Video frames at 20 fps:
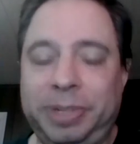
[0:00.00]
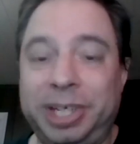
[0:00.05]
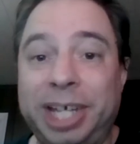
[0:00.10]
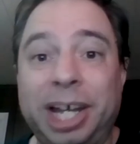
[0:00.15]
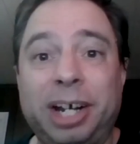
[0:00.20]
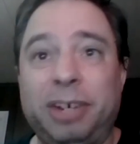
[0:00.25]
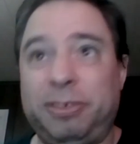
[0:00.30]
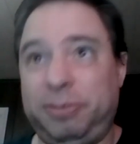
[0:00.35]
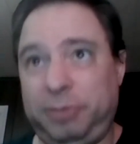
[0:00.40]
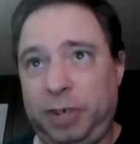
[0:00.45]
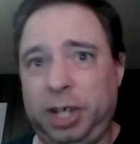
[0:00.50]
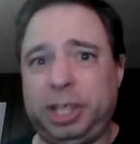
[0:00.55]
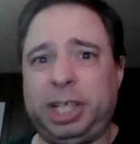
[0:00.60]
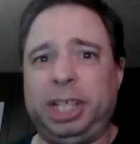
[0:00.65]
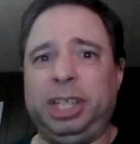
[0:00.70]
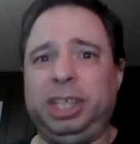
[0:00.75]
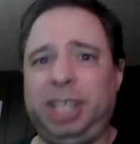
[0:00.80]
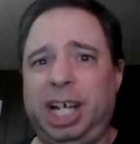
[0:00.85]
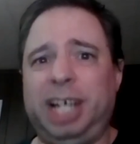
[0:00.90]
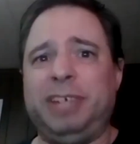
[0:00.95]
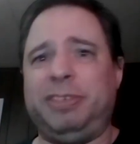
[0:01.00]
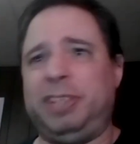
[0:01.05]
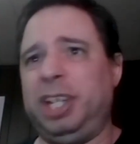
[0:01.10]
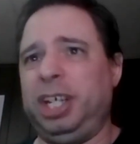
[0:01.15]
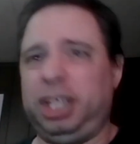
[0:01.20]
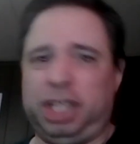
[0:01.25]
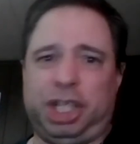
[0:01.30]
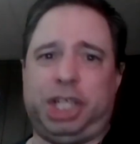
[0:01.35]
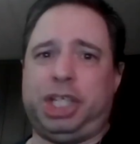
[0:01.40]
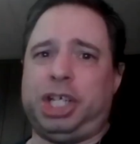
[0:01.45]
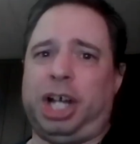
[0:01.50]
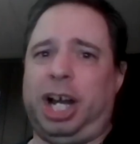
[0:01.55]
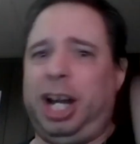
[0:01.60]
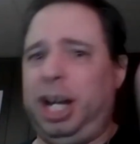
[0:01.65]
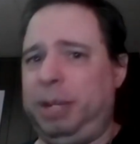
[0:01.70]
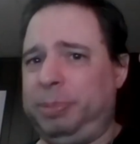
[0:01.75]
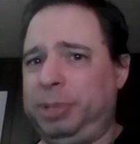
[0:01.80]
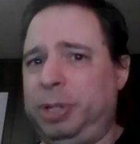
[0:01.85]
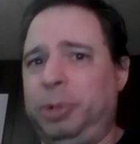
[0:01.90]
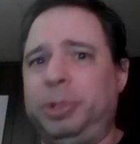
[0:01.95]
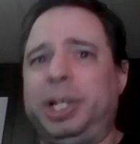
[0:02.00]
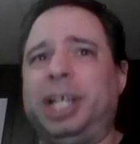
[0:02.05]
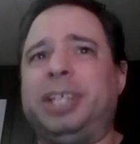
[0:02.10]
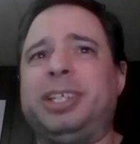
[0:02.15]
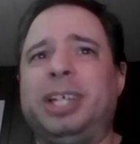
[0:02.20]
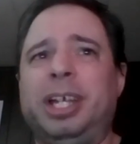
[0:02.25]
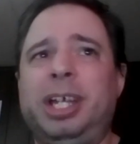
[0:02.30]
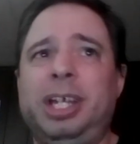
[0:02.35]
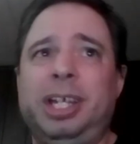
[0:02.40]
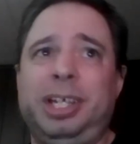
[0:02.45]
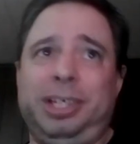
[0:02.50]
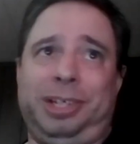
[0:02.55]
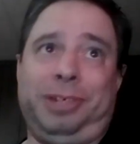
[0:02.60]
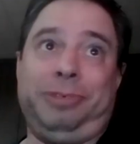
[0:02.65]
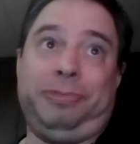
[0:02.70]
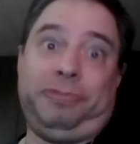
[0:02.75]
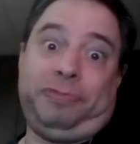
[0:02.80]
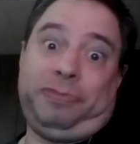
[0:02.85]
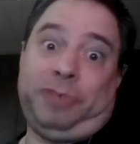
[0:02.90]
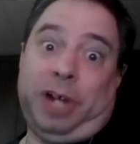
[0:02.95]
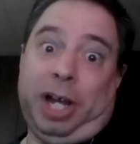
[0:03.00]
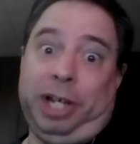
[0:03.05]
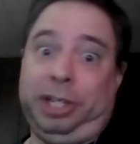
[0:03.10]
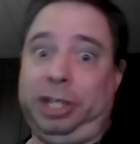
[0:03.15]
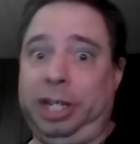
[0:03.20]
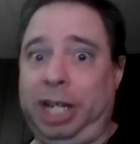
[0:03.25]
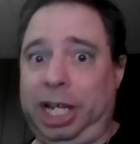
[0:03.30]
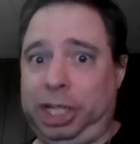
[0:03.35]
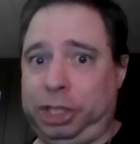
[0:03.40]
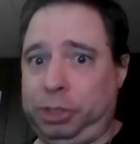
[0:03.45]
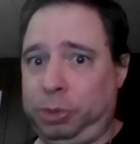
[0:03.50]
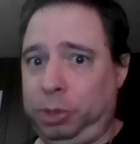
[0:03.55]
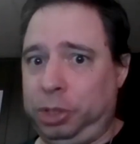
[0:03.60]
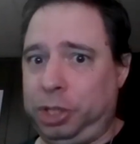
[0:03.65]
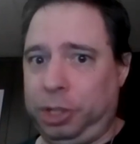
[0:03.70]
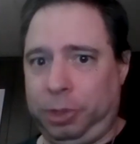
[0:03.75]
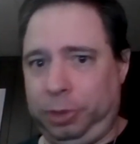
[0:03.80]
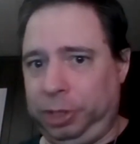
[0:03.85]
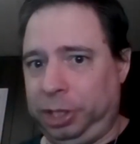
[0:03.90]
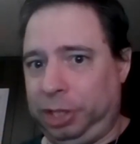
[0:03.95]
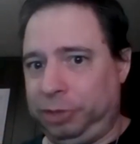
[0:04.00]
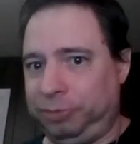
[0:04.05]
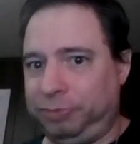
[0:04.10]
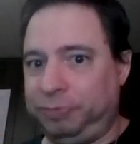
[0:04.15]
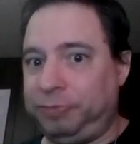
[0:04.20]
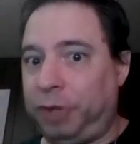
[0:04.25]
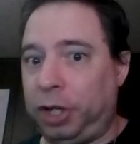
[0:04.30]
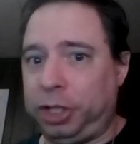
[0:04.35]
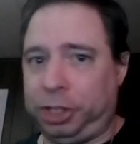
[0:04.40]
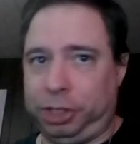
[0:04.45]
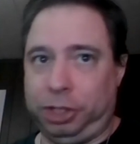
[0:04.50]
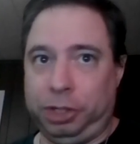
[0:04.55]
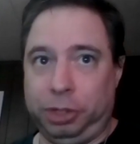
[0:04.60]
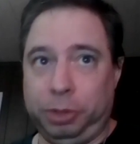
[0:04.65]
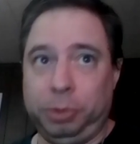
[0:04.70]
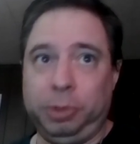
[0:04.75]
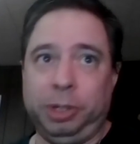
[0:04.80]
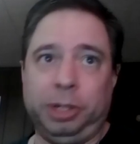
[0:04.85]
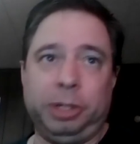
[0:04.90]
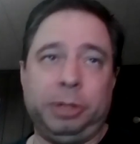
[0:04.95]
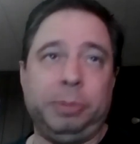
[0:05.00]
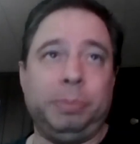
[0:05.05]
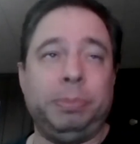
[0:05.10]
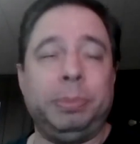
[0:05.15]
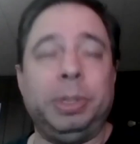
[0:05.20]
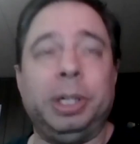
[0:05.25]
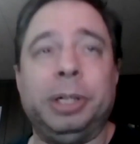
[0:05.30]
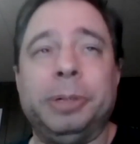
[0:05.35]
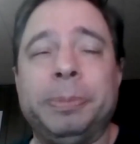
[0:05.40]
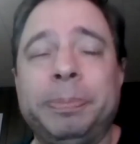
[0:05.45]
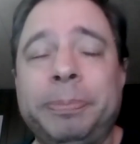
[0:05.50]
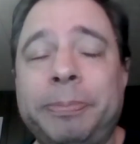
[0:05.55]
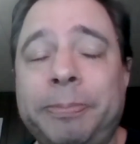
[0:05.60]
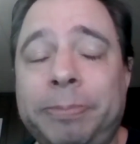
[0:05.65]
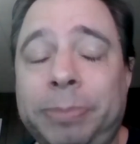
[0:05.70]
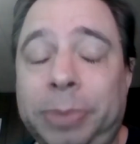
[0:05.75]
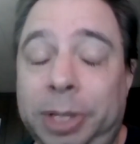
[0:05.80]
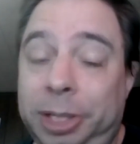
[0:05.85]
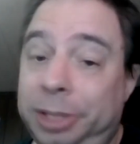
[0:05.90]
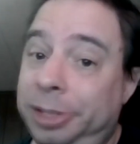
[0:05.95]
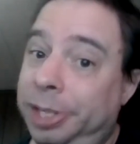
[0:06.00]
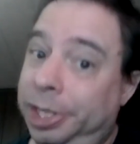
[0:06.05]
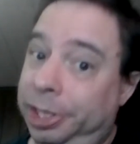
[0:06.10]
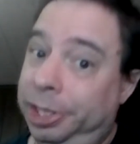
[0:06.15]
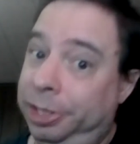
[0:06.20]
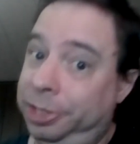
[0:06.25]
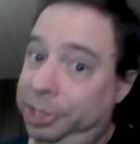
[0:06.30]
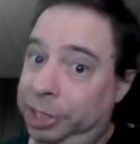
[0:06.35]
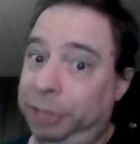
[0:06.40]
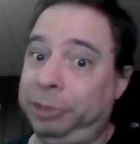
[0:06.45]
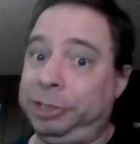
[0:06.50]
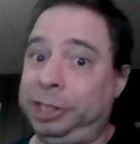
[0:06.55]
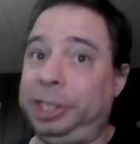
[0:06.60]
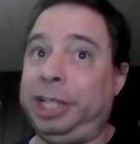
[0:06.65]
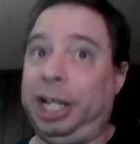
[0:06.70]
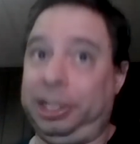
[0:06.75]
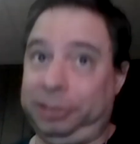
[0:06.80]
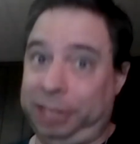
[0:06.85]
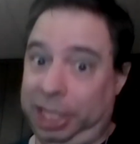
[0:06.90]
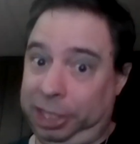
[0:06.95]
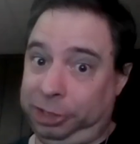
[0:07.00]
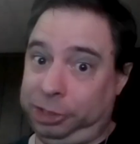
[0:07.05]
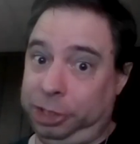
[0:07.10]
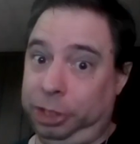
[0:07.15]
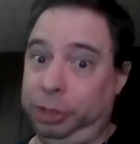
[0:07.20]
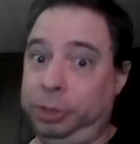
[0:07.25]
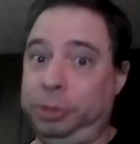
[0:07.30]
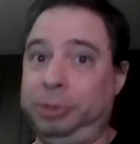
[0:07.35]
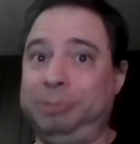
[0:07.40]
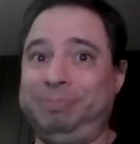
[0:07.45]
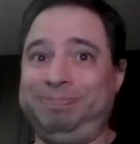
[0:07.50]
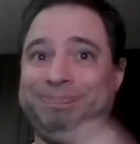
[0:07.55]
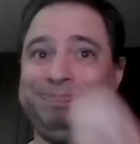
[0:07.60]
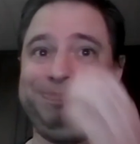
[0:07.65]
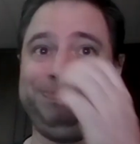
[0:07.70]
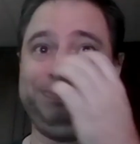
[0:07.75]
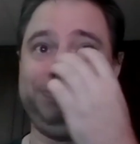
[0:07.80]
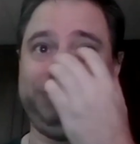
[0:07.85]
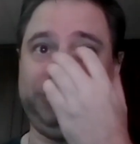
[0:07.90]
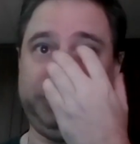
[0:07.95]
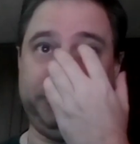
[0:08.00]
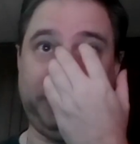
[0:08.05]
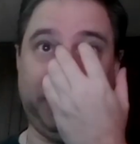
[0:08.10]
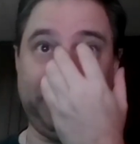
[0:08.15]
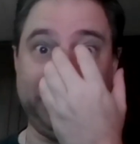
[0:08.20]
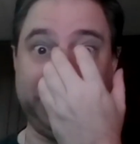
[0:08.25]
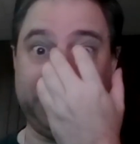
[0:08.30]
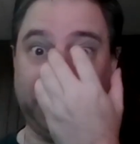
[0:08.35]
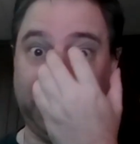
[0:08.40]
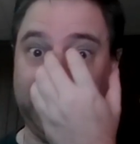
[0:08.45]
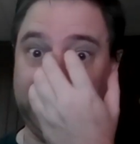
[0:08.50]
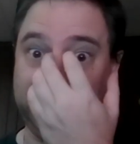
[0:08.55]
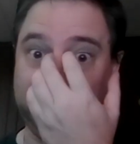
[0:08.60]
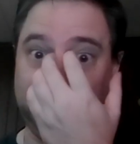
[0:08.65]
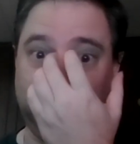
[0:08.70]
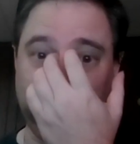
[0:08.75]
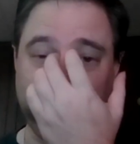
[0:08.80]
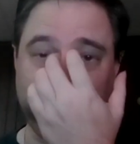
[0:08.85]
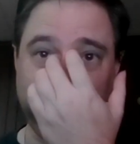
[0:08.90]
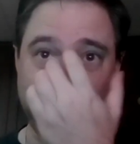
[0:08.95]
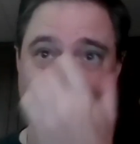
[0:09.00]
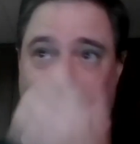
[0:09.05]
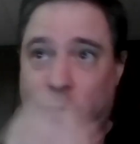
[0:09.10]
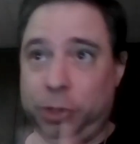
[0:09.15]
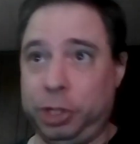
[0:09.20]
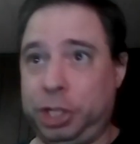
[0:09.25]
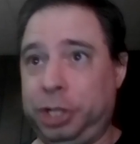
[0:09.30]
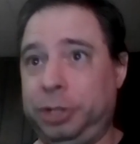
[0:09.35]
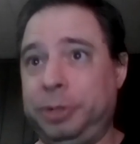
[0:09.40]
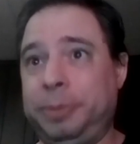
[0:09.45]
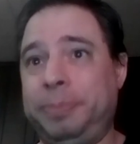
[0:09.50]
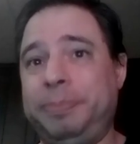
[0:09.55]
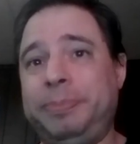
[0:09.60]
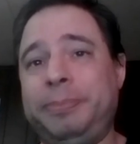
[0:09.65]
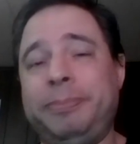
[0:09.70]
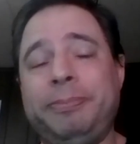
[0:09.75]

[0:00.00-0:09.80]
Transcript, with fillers: Get a fucking life. Get a job. Go get Go find an actual girl that'll fuck you. But I seriously doubt that too. You'll probably die a lonely virgin.